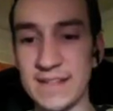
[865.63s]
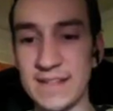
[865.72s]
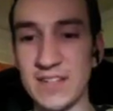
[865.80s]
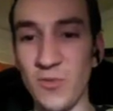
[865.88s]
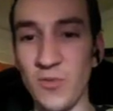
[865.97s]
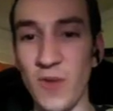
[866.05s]

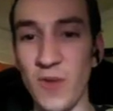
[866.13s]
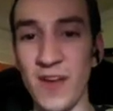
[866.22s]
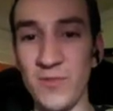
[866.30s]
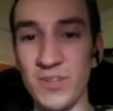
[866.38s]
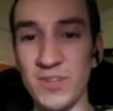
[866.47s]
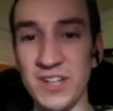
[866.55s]
Some
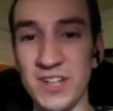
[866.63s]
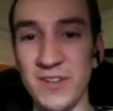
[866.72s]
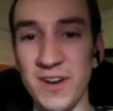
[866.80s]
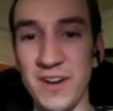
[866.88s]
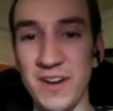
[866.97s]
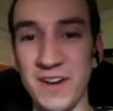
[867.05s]
random
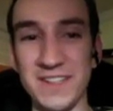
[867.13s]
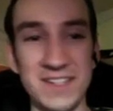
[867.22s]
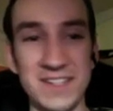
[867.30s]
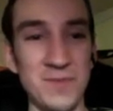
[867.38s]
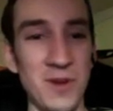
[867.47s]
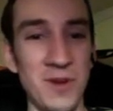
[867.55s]
regenerate on his
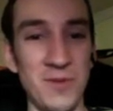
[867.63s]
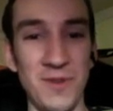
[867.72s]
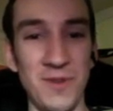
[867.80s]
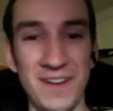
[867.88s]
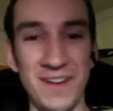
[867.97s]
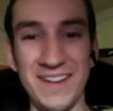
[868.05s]

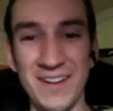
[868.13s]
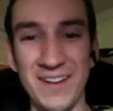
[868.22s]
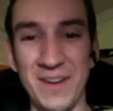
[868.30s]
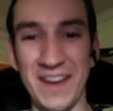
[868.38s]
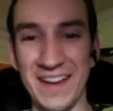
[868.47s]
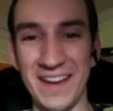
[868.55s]
experiment one.
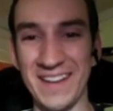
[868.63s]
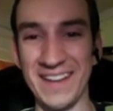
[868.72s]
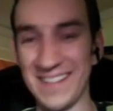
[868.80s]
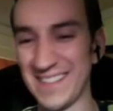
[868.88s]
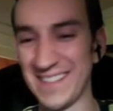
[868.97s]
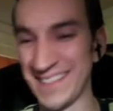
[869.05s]
Okay.
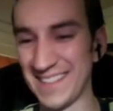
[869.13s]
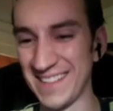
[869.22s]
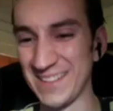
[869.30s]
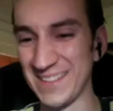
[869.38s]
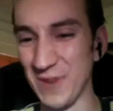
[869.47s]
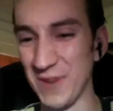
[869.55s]

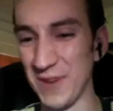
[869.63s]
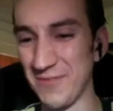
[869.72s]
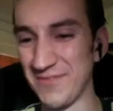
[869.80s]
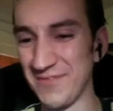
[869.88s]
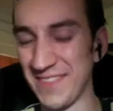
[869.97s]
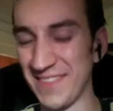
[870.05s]
It's
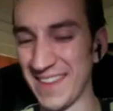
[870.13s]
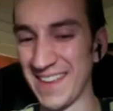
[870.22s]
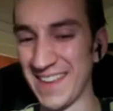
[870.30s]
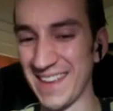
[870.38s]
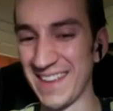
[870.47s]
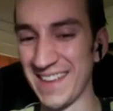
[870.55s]
random.
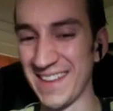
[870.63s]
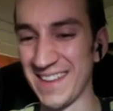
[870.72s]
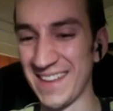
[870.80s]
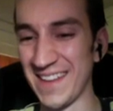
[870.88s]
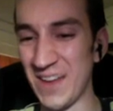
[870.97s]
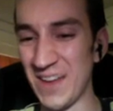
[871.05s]

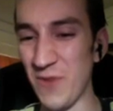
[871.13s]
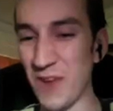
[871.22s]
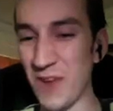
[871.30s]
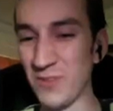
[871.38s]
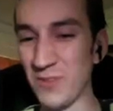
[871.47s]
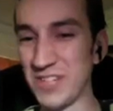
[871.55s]

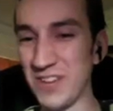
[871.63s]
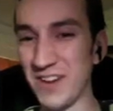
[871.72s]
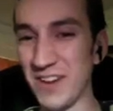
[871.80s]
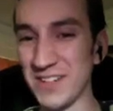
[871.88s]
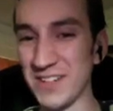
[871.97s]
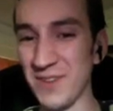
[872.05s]
Random
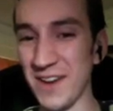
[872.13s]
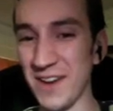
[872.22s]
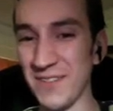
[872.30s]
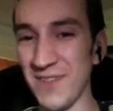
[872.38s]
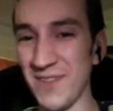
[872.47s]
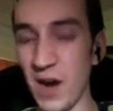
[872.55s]
regenerate is
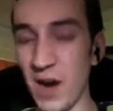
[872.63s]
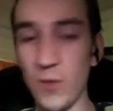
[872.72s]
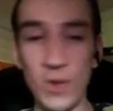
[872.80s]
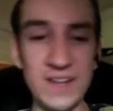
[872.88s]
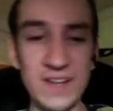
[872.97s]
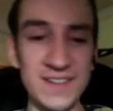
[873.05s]
random.
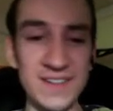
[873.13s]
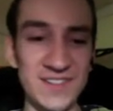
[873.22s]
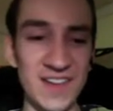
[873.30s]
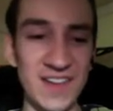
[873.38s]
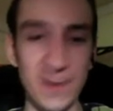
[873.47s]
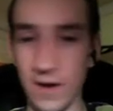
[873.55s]
Alright, Wind
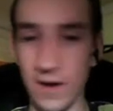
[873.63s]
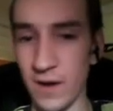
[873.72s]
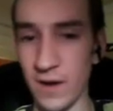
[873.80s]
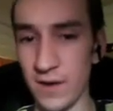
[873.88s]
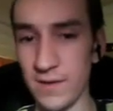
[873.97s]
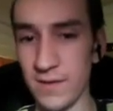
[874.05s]

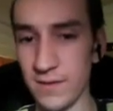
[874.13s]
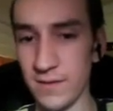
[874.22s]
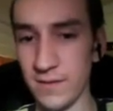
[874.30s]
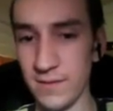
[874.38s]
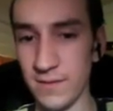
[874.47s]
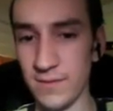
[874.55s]
Zendikon.
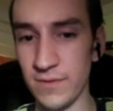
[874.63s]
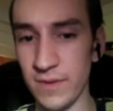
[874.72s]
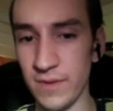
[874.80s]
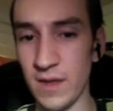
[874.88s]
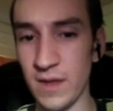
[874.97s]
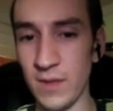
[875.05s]

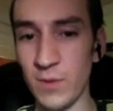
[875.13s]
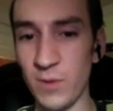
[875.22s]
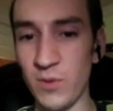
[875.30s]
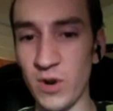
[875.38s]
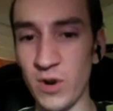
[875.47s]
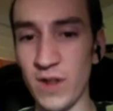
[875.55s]
I'm
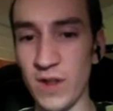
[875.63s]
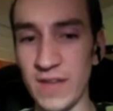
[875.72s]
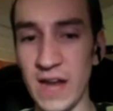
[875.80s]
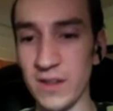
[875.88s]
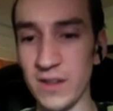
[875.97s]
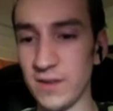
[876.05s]
going to put it on
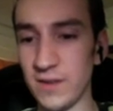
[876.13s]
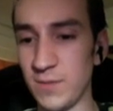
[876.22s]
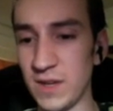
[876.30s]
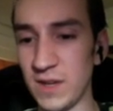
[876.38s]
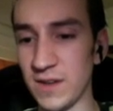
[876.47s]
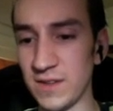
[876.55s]
the island
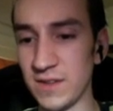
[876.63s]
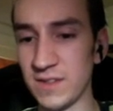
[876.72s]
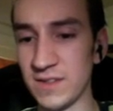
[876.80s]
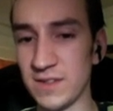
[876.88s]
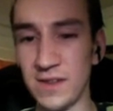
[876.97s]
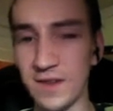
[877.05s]

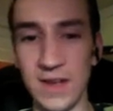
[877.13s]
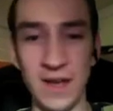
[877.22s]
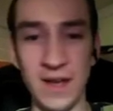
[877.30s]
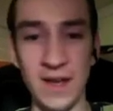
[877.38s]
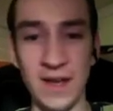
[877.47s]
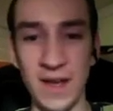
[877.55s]
because
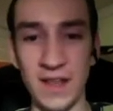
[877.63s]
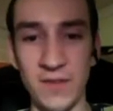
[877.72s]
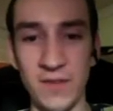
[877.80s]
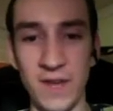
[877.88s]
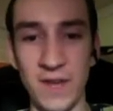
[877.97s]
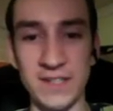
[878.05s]
I
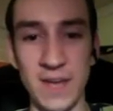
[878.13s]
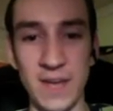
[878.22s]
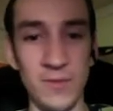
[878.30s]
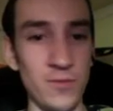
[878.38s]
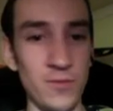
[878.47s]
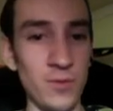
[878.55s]
like fast
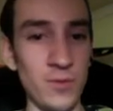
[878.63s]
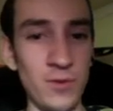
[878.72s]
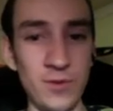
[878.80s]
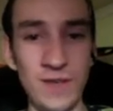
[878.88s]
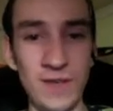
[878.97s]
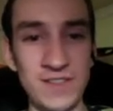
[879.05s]
tapping for blue.